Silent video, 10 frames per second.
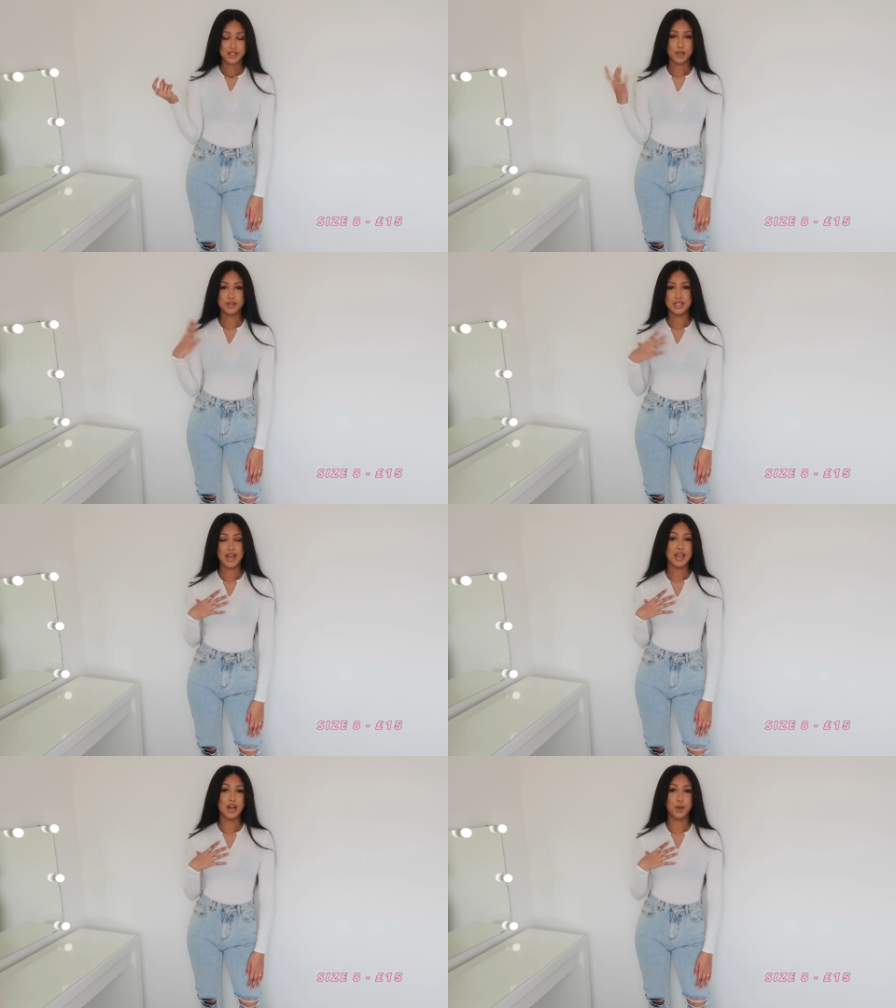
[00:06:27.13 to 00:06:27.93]
So
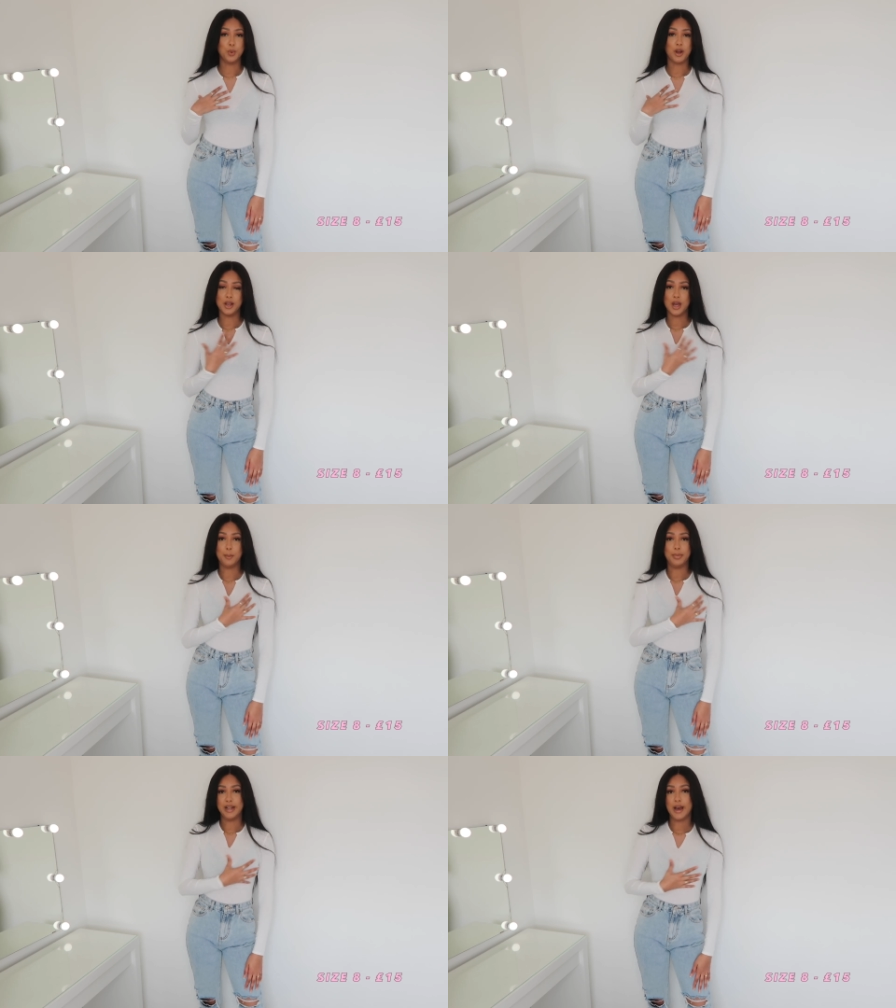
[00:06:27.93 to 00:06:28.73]
today I'm wearing
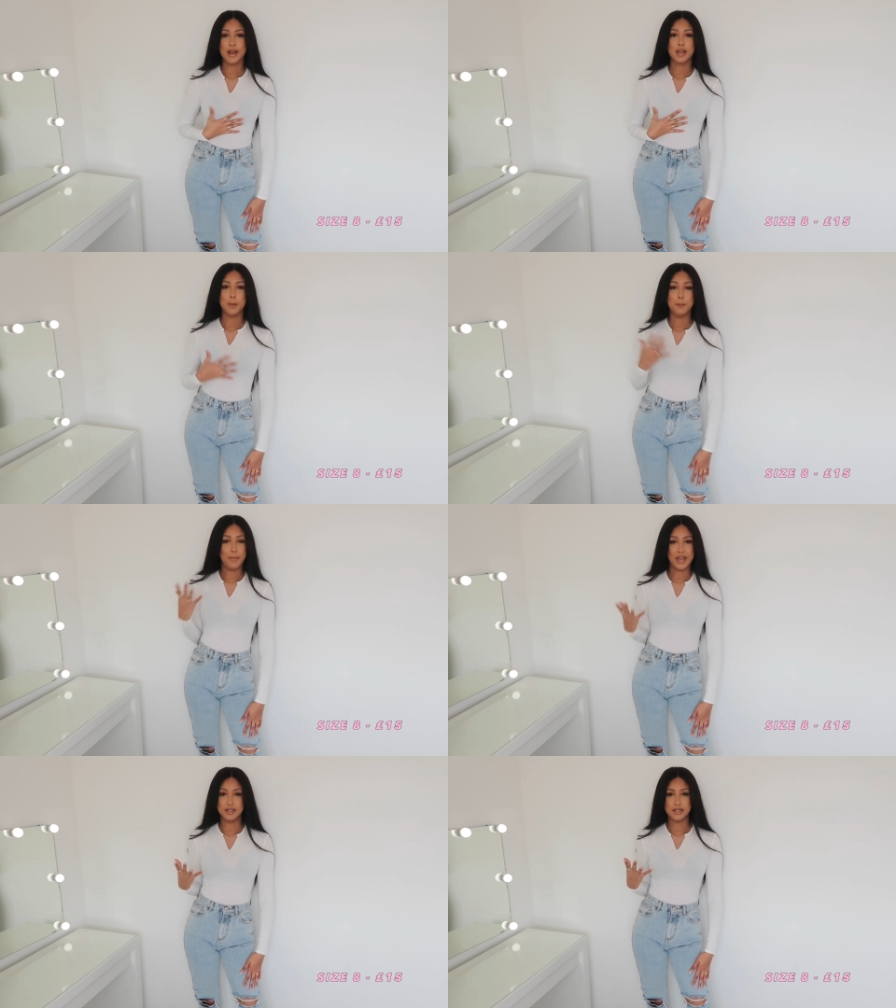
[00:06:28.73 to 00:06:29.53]
a black
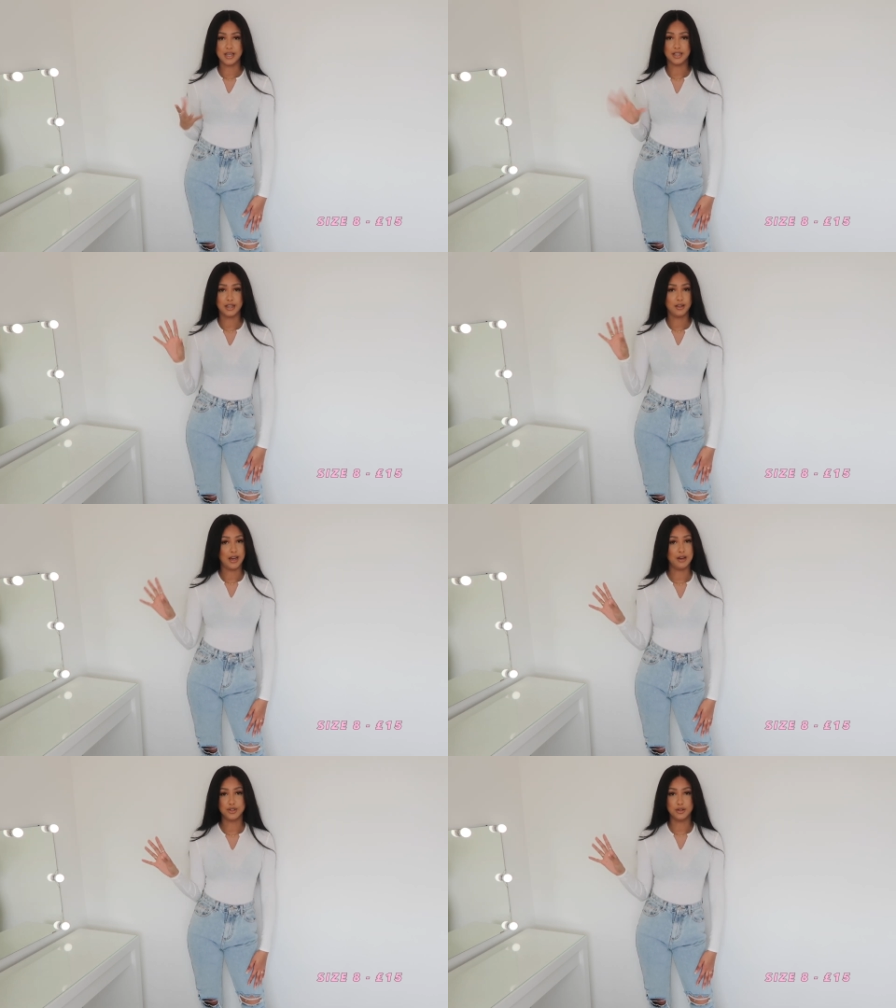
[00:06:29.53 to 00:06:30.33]
basic like
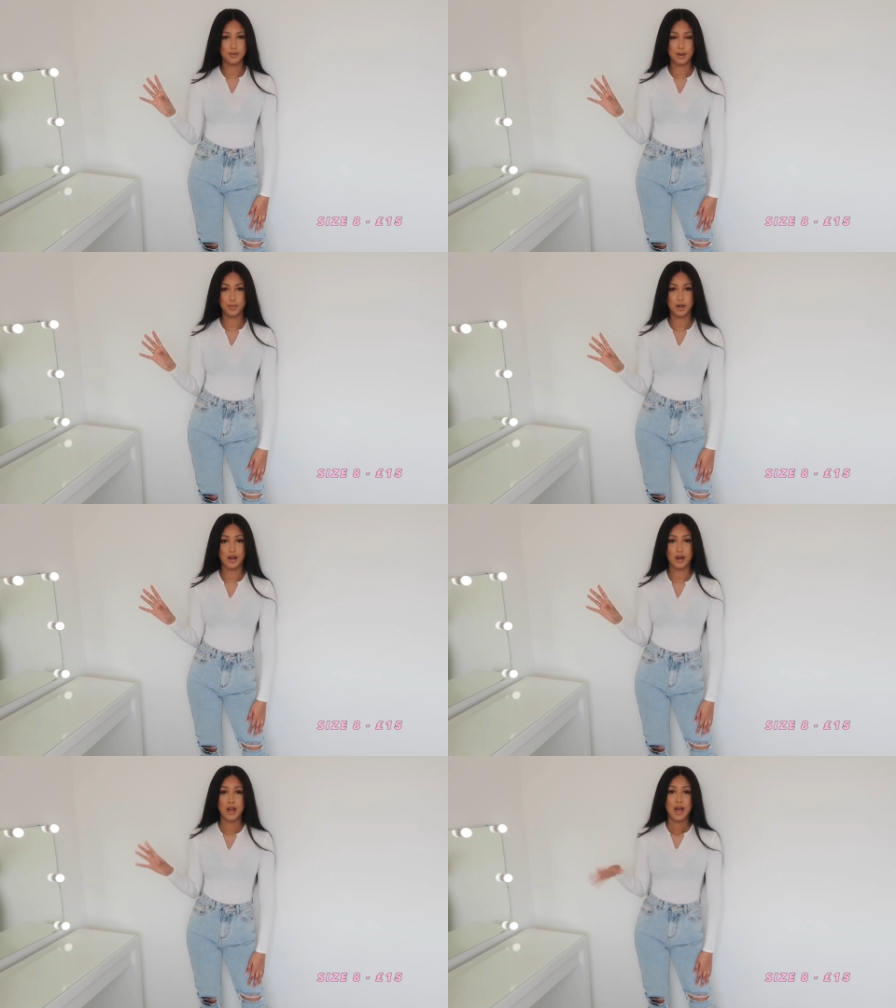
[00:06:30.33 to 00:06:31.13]
lounge underwear
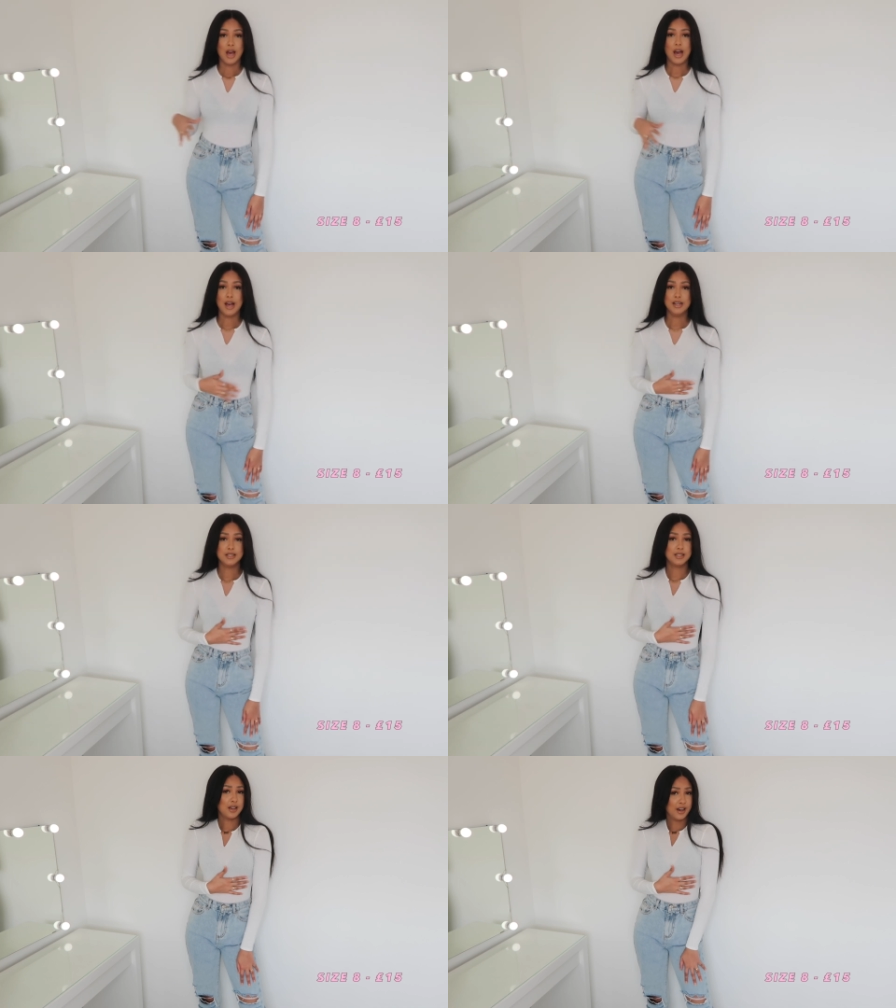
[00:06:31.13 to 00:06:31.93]
bra
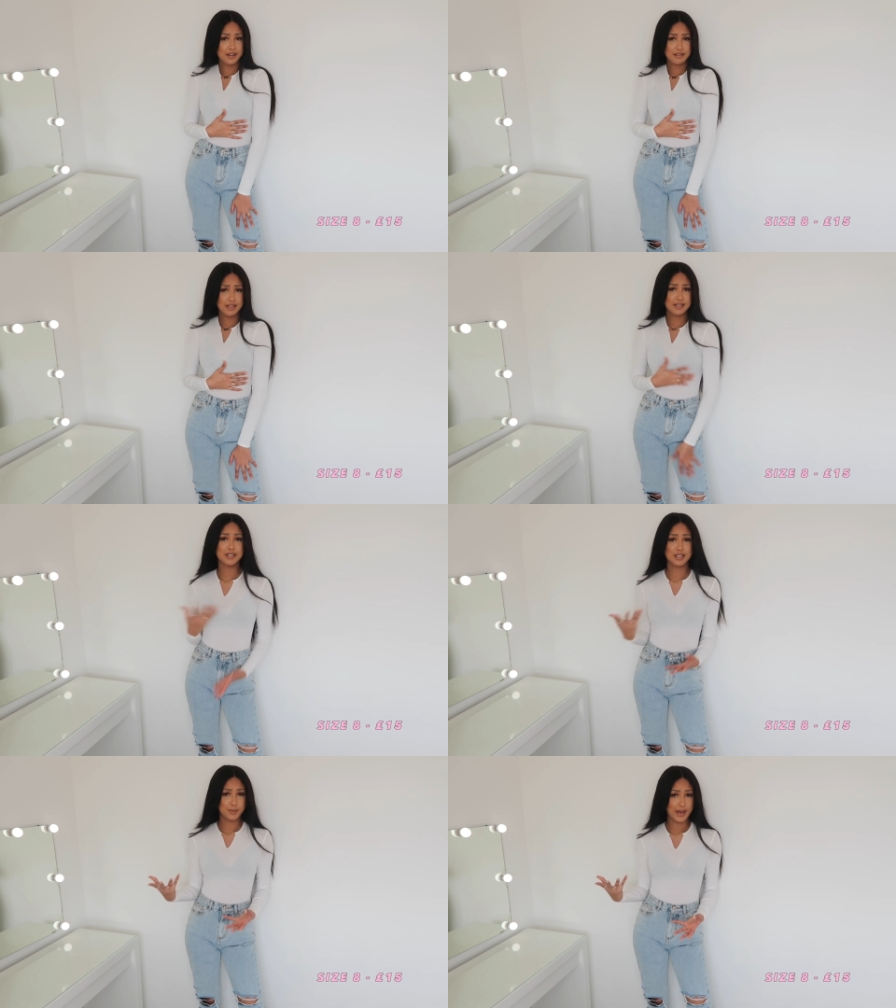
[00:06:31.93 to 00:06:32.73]
and I don't think
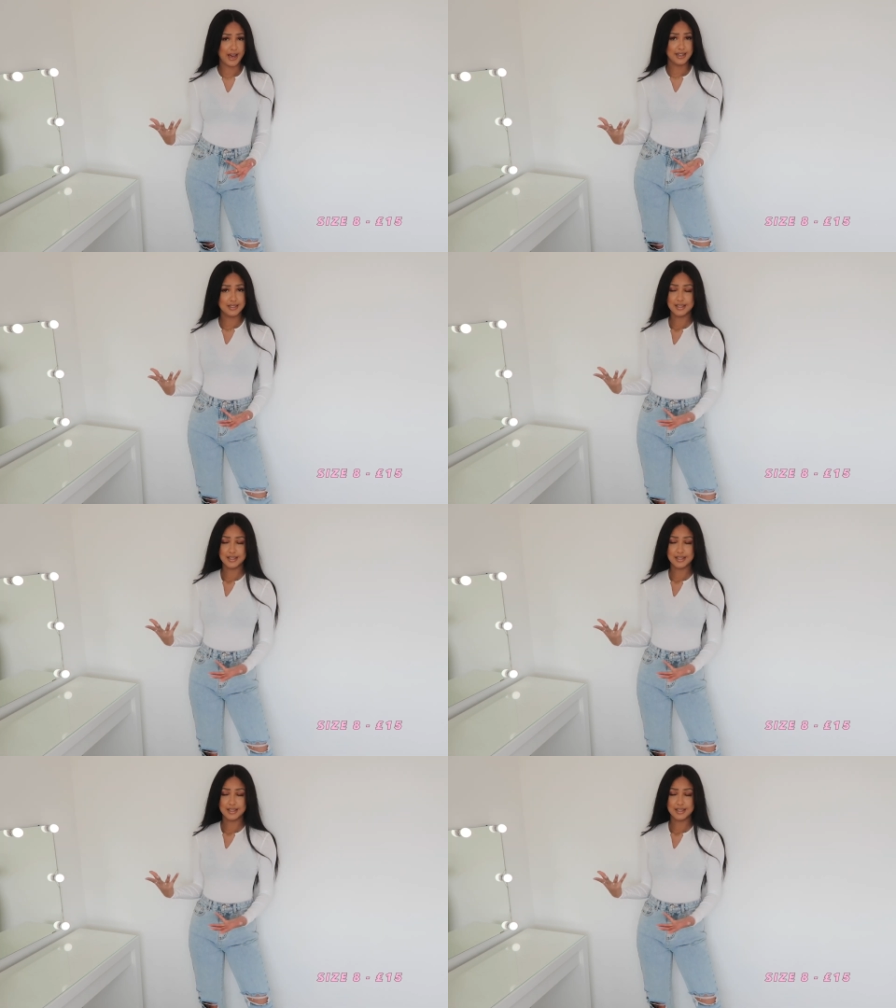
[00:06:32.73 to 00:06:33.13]
this looks bad,